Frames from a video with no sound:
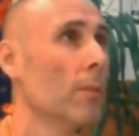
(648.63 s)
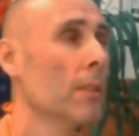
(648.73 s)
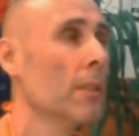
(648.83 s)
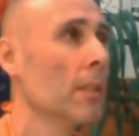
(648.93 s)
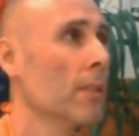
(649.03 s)

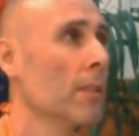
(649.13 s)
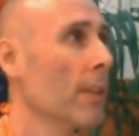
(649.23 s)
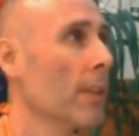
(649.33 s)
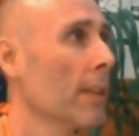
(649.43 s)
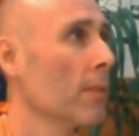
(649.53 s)
6 or
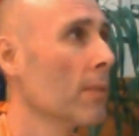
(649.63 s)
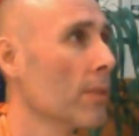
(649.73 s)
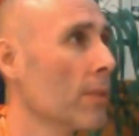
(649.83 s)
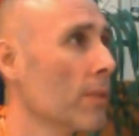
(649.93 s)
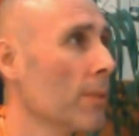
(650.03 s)
8
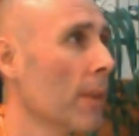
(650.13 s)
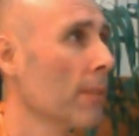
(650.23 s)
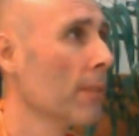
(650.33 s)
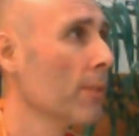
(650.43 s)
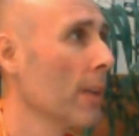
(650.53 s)
questions that have
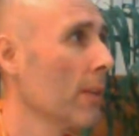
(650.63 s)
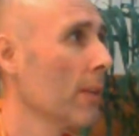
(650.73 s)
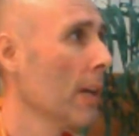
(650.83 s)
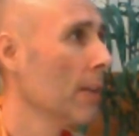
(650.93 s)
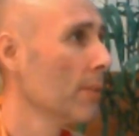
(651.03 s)
to be
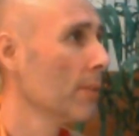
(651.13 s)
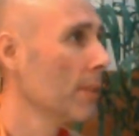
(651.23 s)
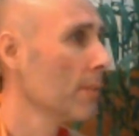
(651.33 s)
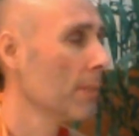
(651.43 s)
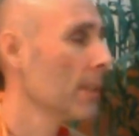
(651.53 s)
counted.
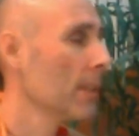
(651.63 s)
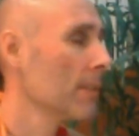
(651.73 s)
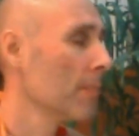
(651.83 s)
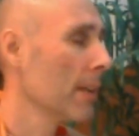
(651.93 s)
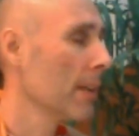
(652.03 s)

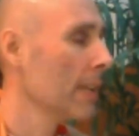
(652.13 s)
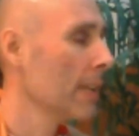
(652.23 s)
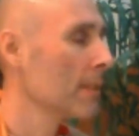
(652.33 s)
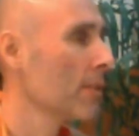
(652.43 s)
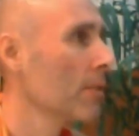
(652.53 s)
Doesn't ask
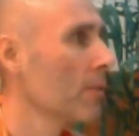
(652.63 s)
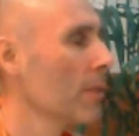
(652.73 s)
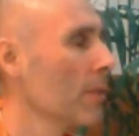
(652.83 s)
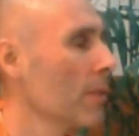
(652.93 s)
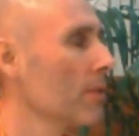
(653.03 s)
certain
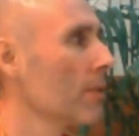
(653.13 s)
questions.